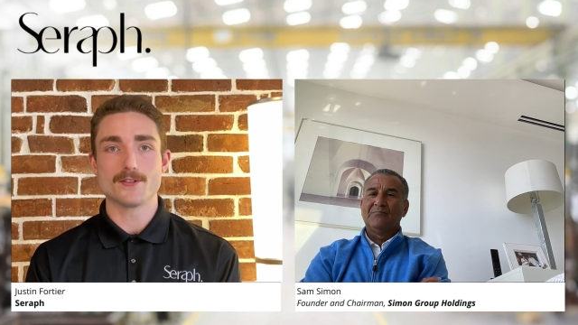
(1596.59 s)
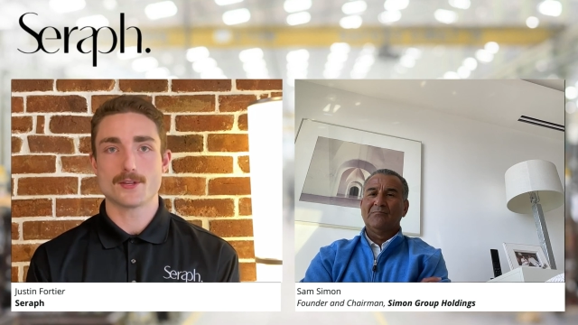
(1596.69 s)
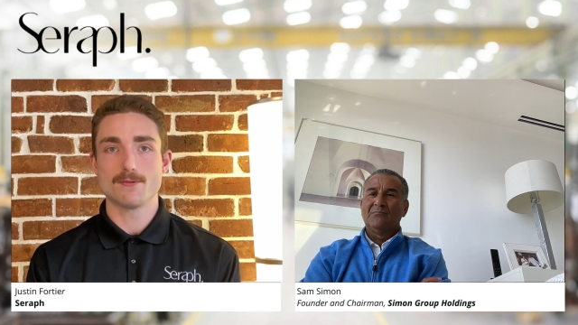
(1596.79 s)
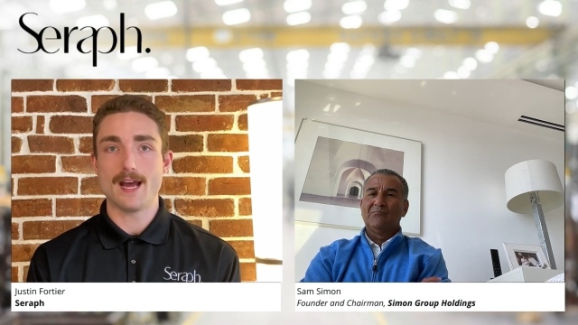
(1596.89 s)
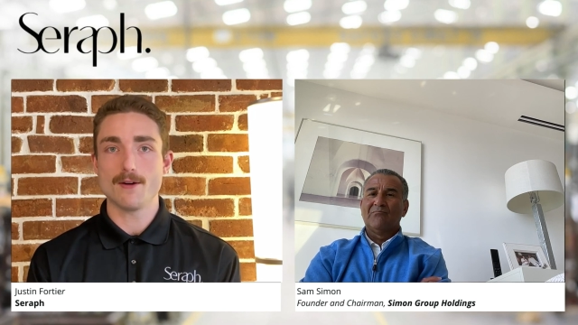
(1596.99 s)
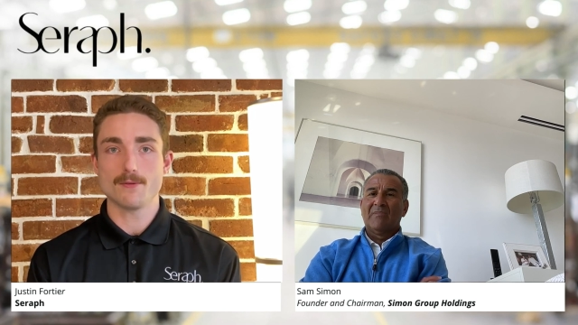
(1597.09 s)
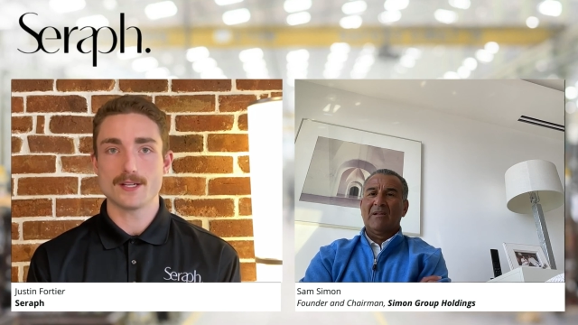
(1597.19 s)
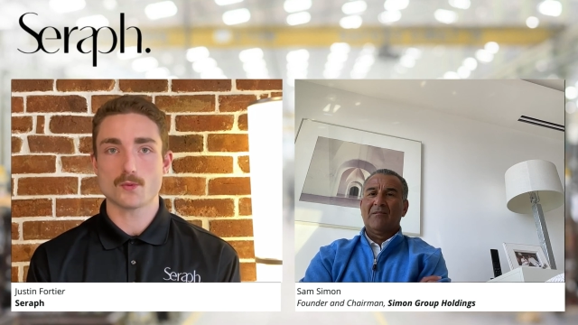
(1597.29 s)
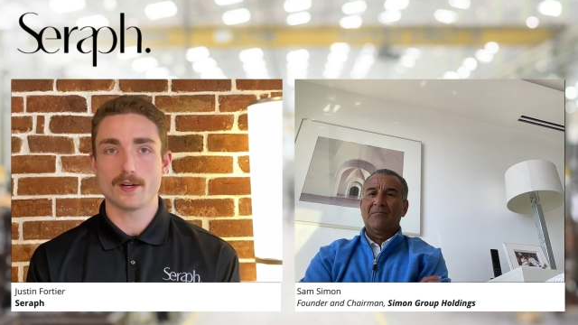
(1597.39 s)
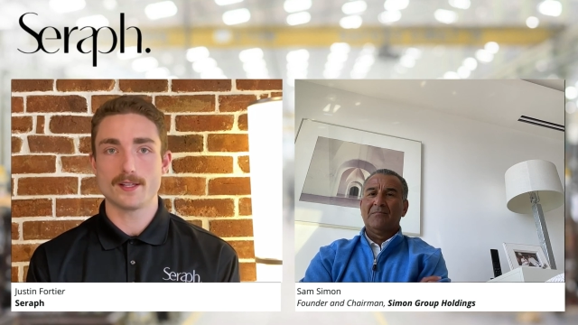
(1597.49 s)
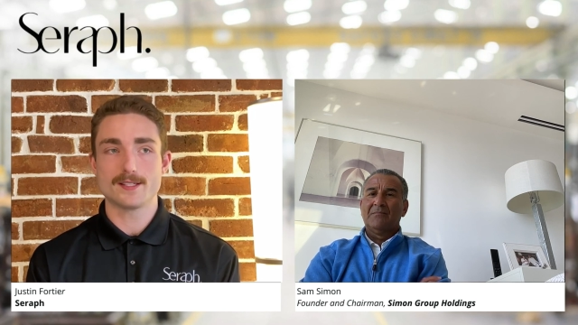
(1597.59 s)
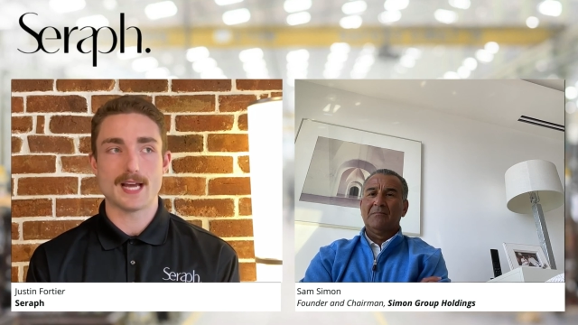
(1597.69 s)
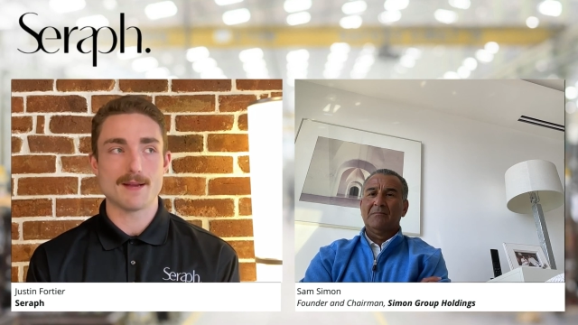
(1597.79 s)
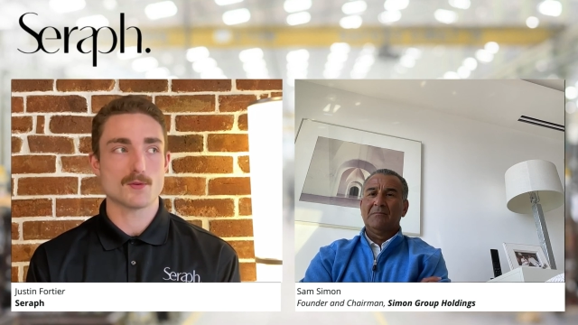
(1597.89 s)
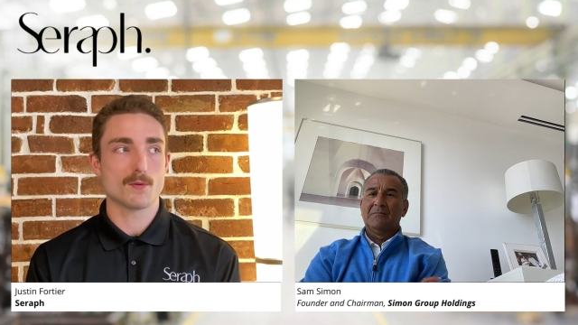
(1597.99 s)
Speaker 1: So now is one of the
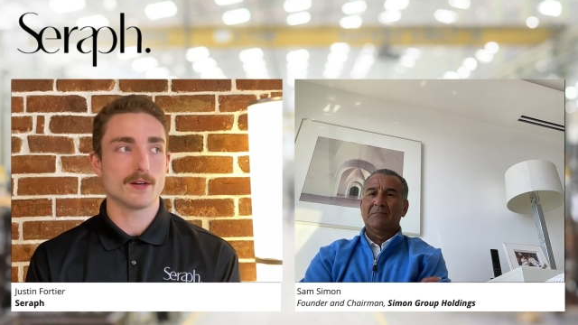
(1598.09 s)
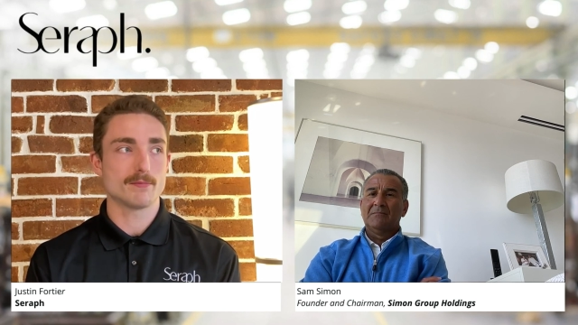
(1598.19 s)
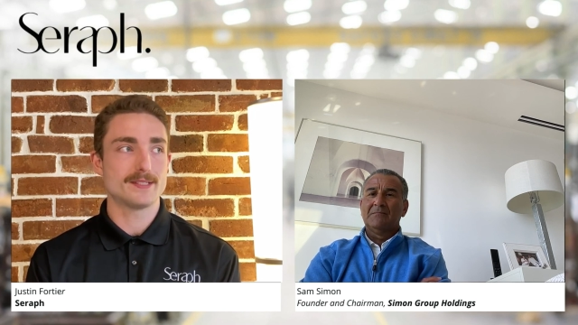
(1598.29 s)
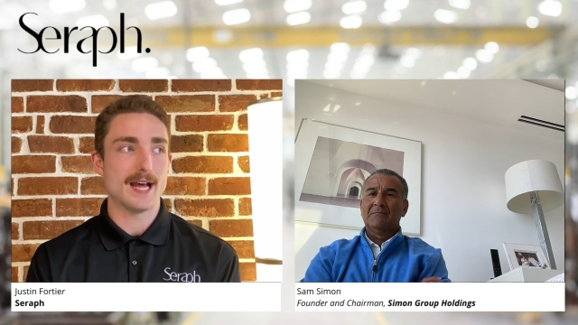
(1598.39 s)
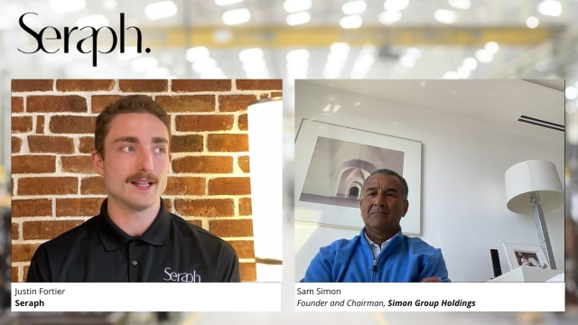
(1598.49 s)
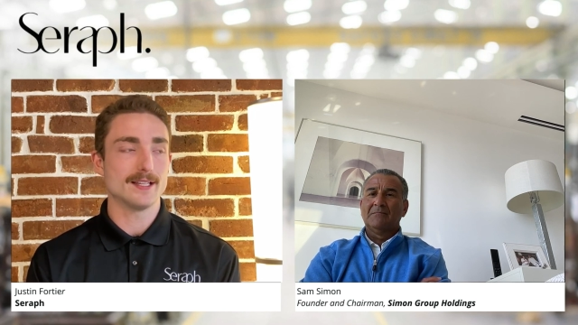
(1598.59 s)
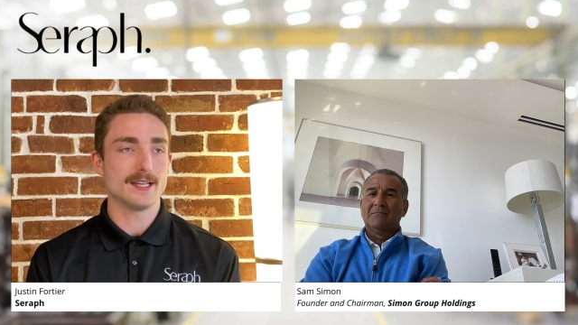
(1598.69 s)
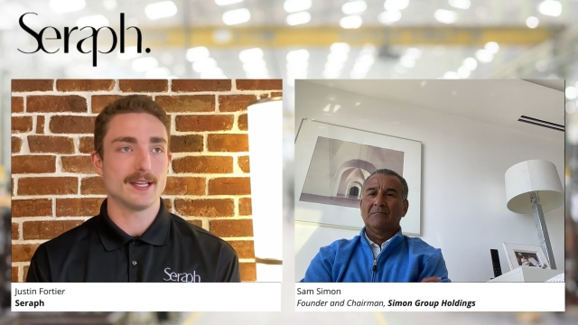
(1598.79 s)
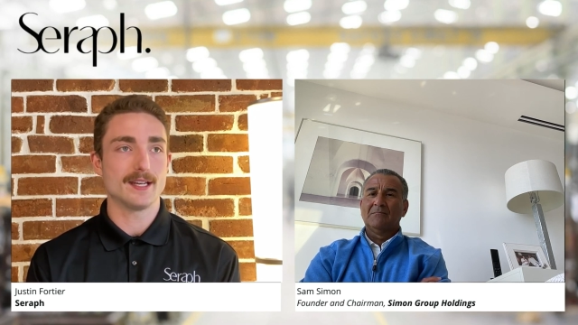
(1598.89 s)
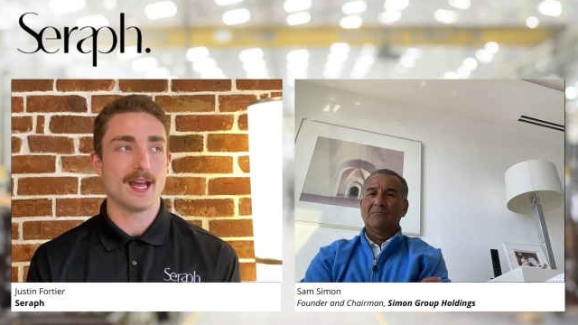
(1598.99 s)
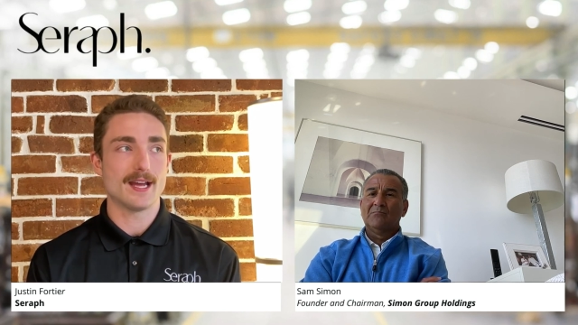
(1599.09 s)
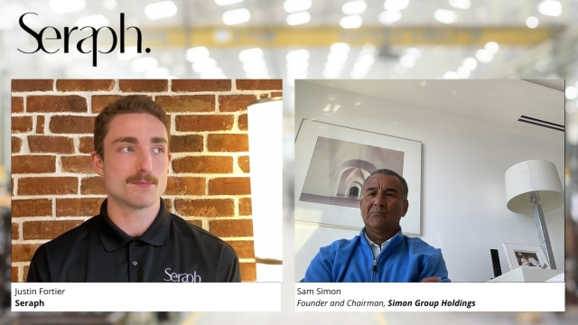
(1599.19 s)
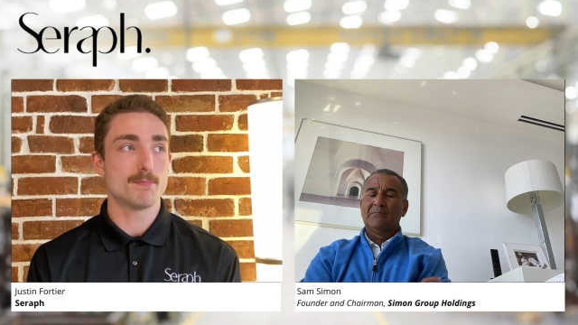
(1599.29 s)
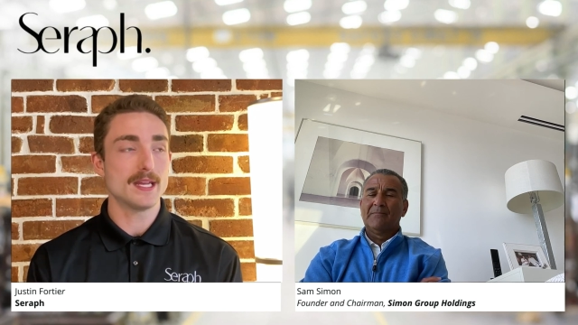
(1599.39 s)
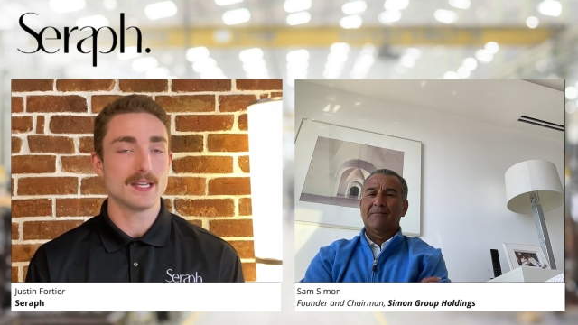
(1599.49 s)
times where talent has
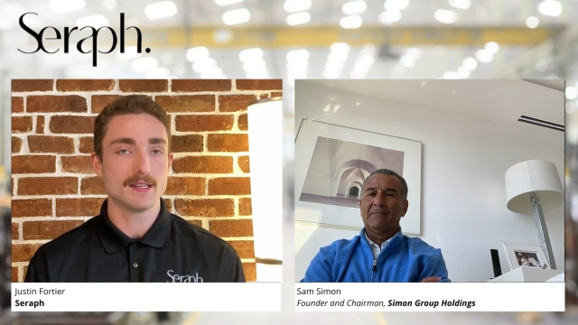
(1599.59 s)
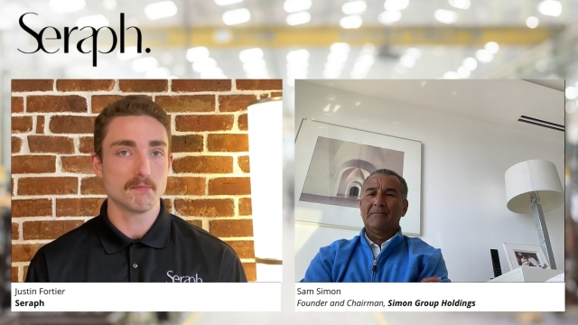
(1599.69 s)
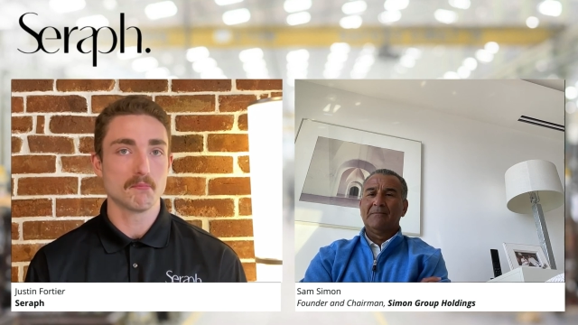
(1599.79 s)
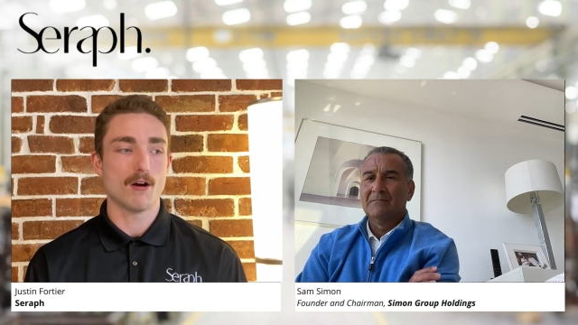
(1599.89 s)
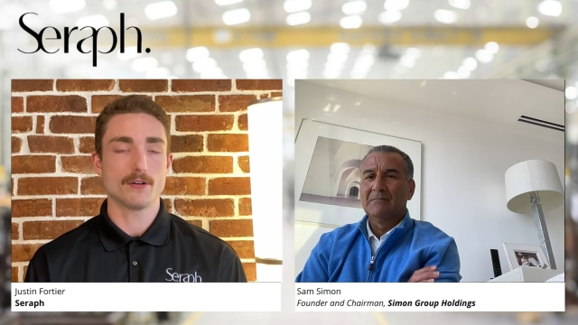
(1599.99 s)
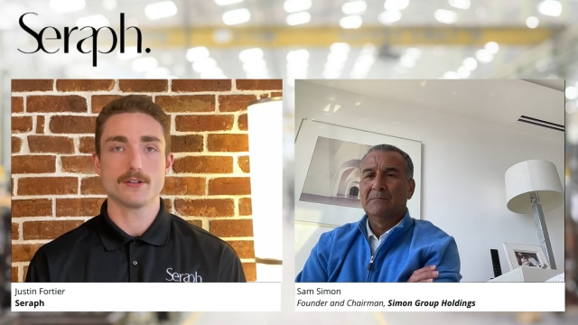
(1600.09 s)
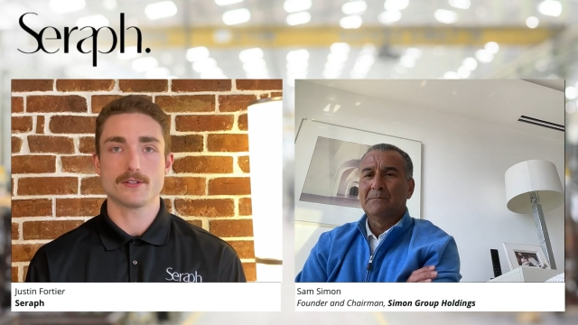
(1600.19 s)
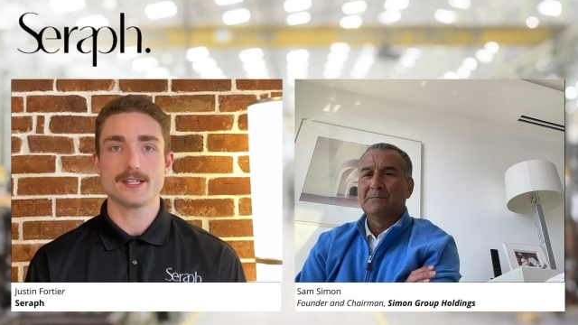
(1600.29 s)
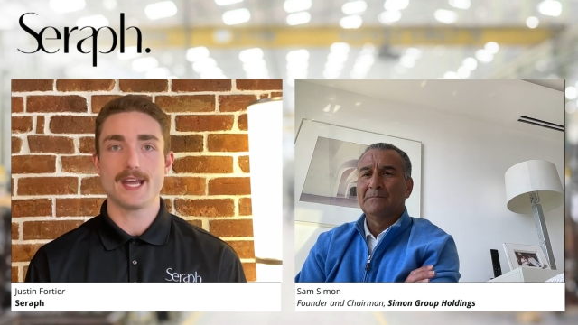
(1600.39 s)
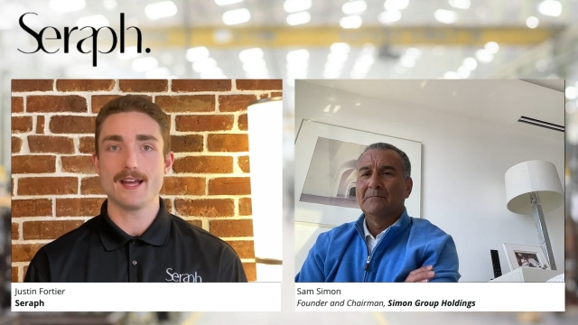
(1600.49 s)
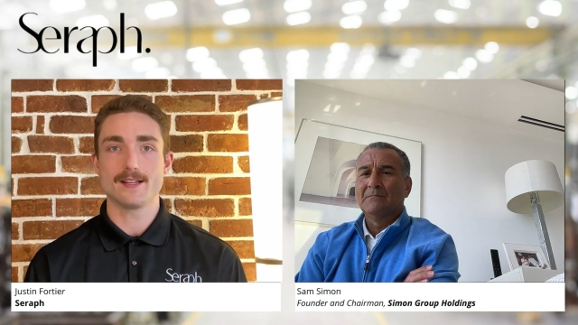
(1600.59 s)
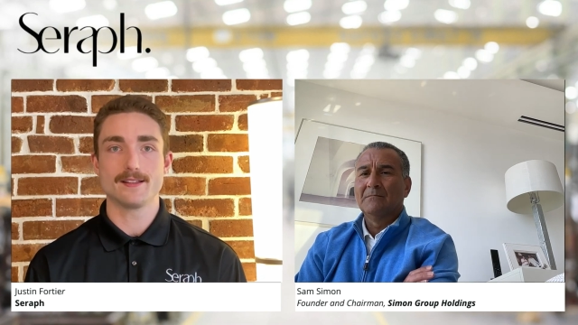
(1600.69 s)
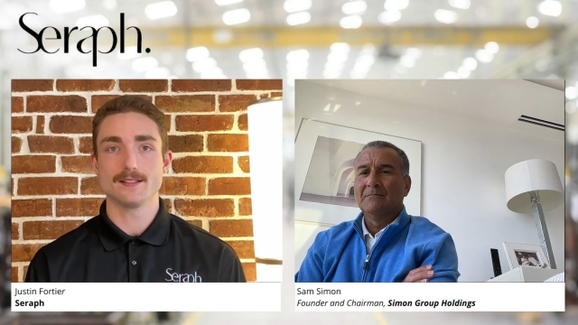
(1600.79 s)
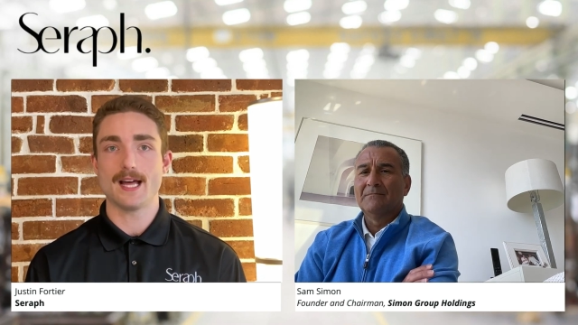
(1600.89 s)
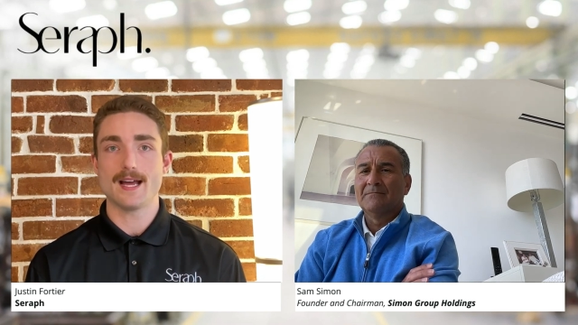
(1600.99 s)
been harder to get in the
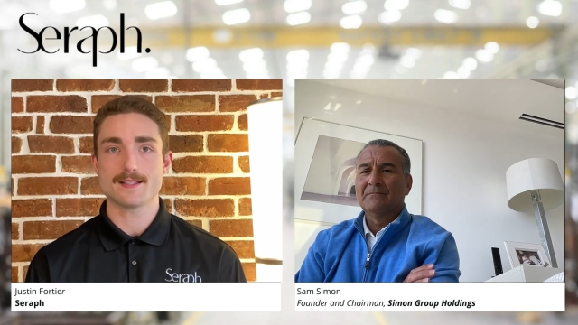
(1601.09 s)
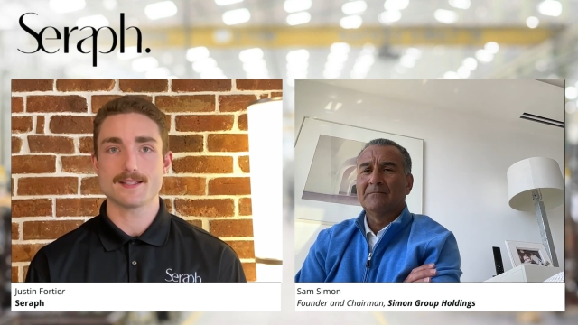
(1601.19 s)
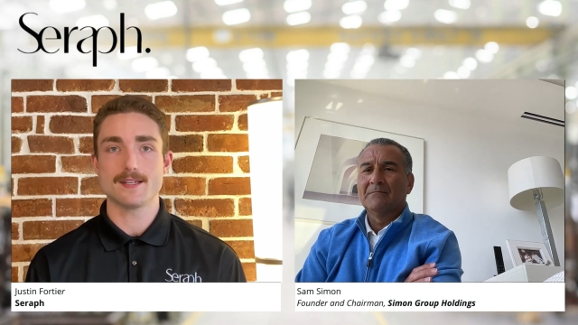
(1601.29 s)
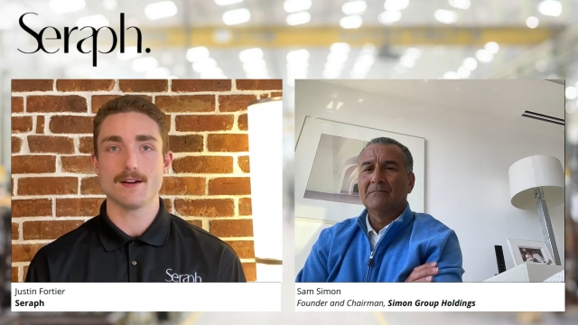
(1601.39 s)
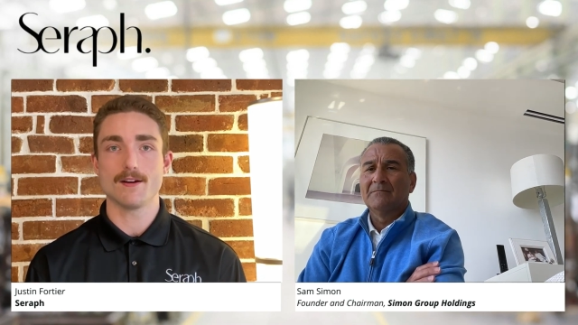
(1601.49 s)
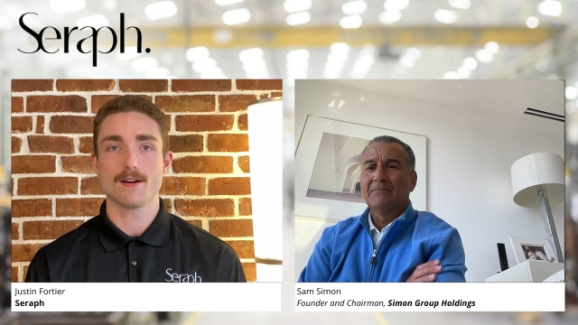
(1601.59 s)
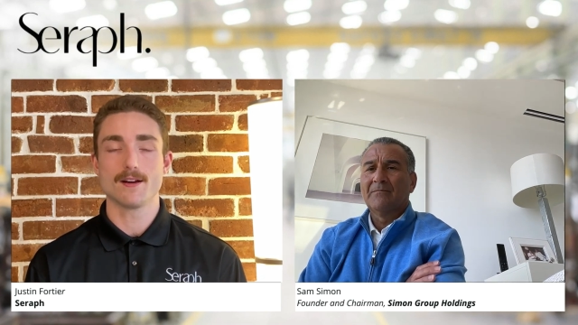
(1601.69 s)
last year.